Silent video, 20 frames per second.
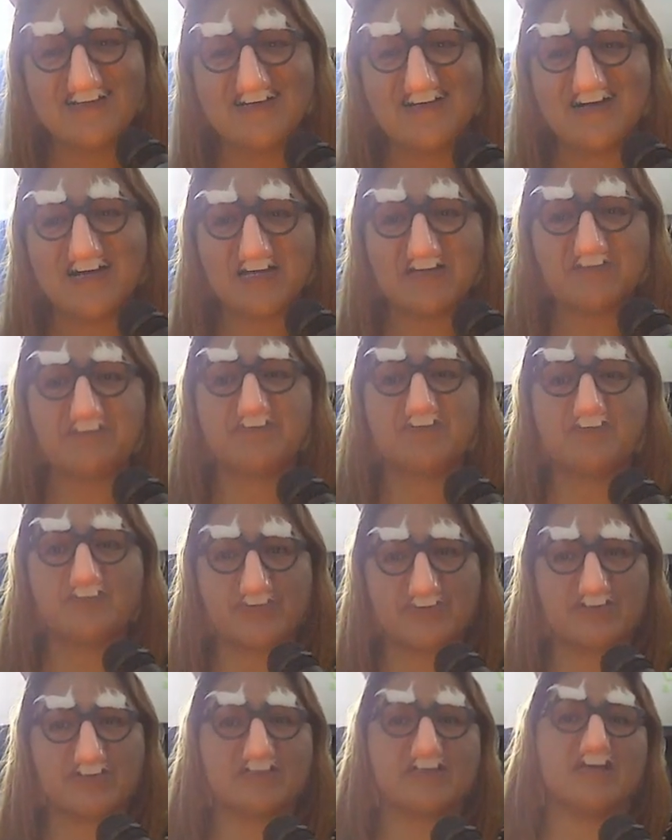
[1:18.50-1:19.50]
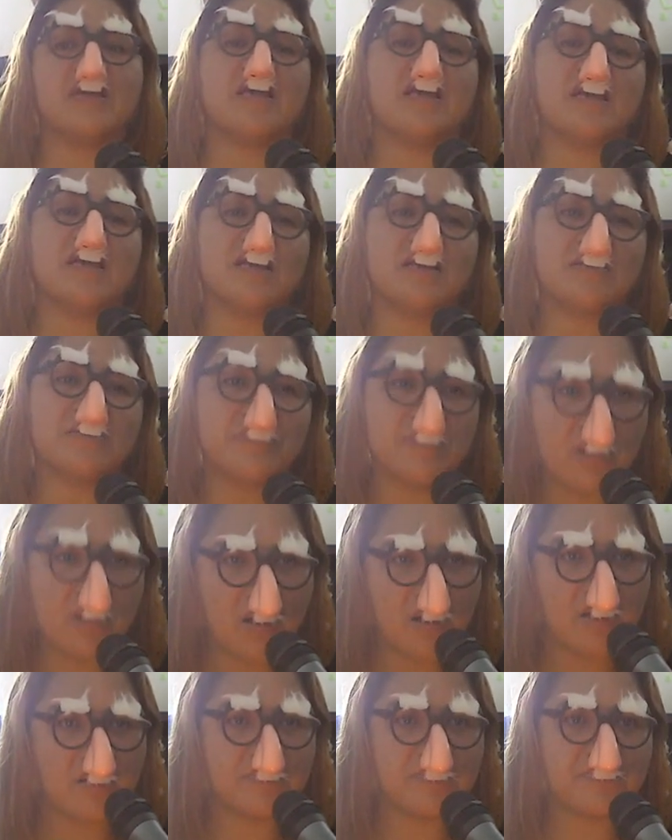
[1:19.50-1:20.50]
I'm a working
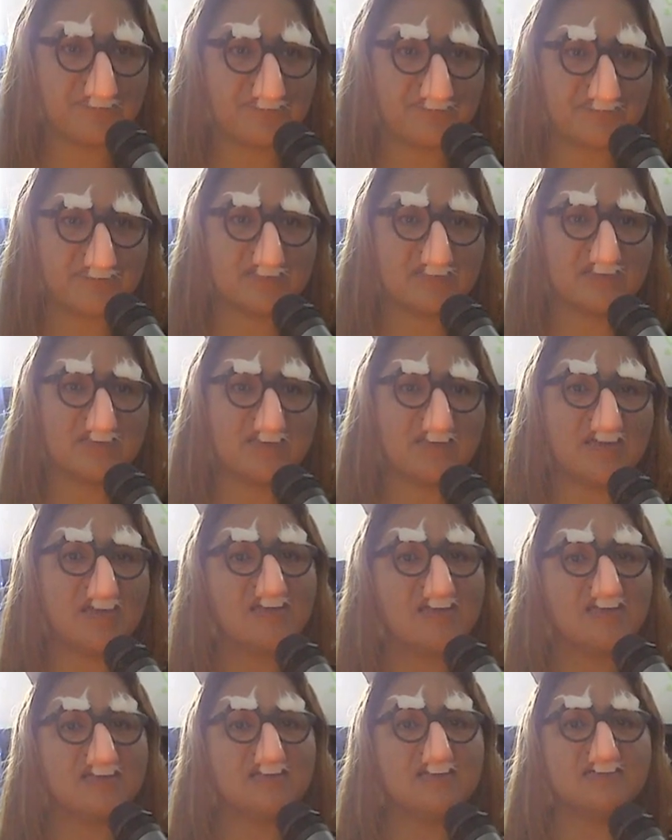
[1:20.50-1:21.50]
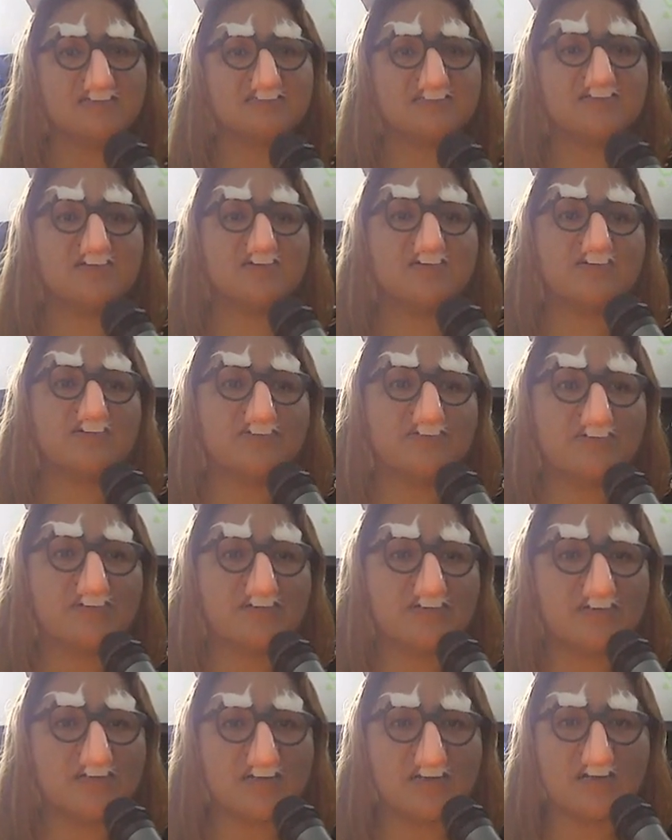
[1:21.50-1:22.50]
mom. Okay, so
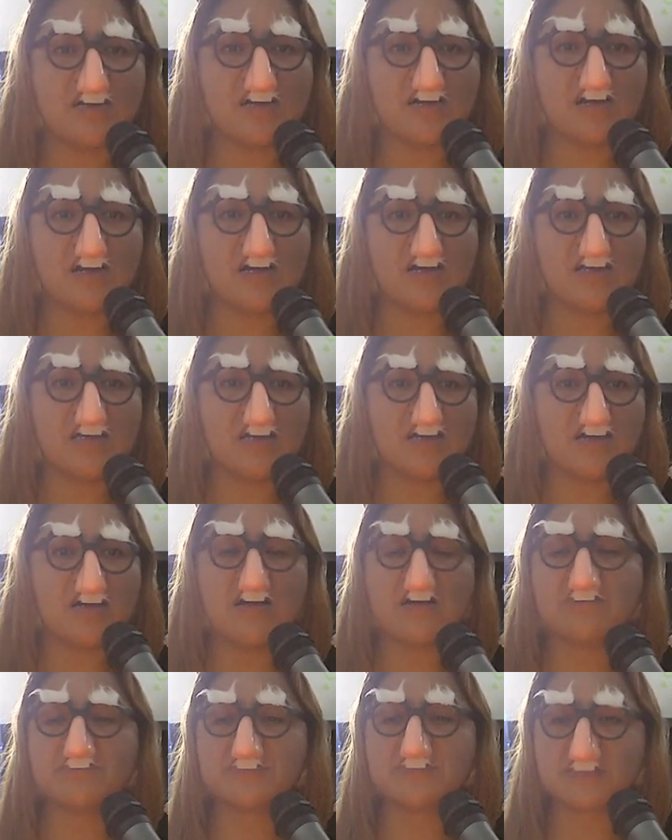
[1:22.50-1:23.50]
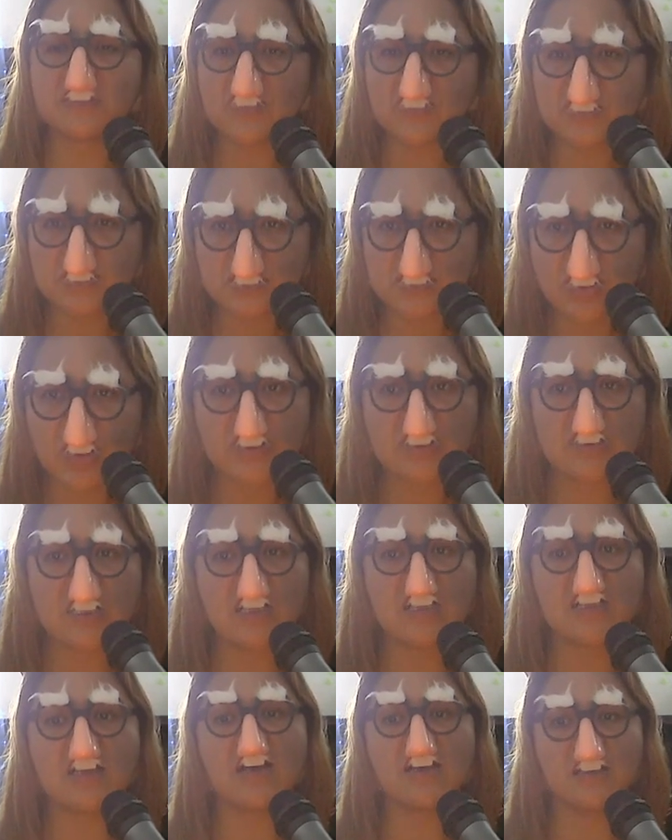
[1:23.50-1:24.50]
I am still
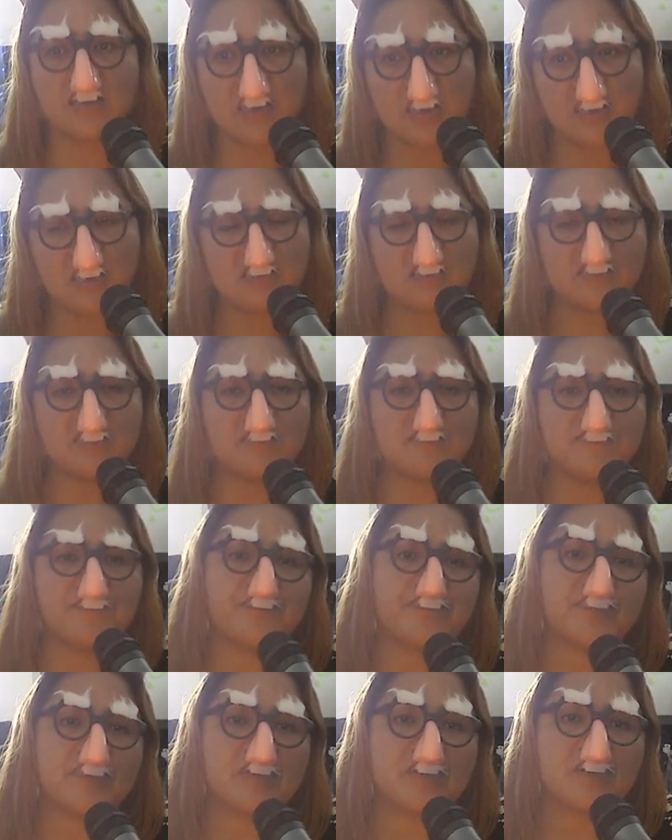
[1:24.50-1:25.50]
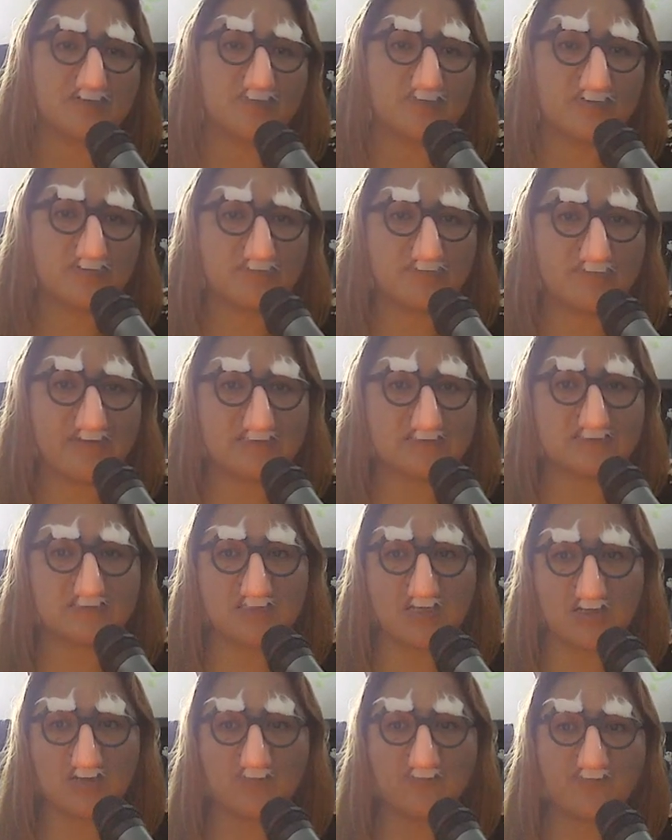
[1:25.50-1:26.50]
starting again with
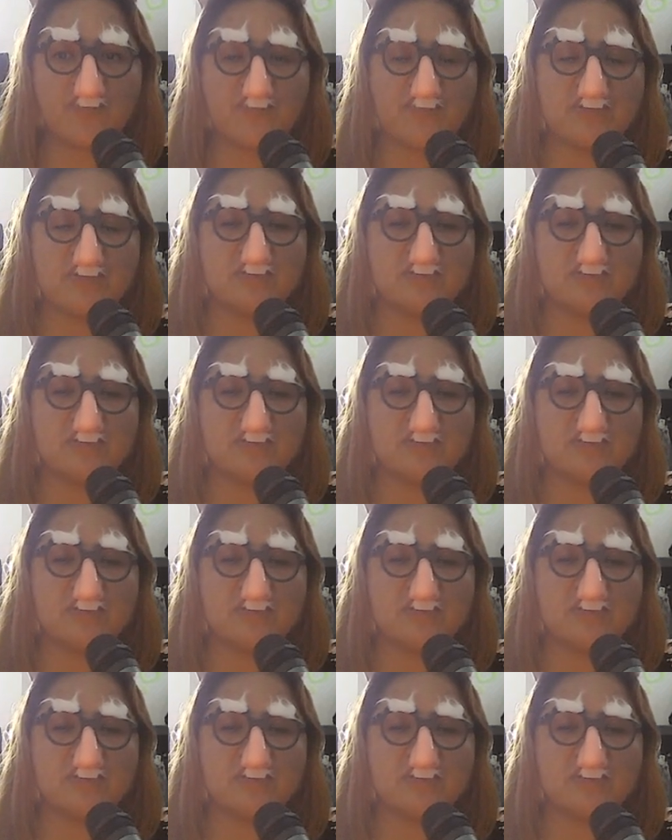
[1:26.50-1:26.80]
myself.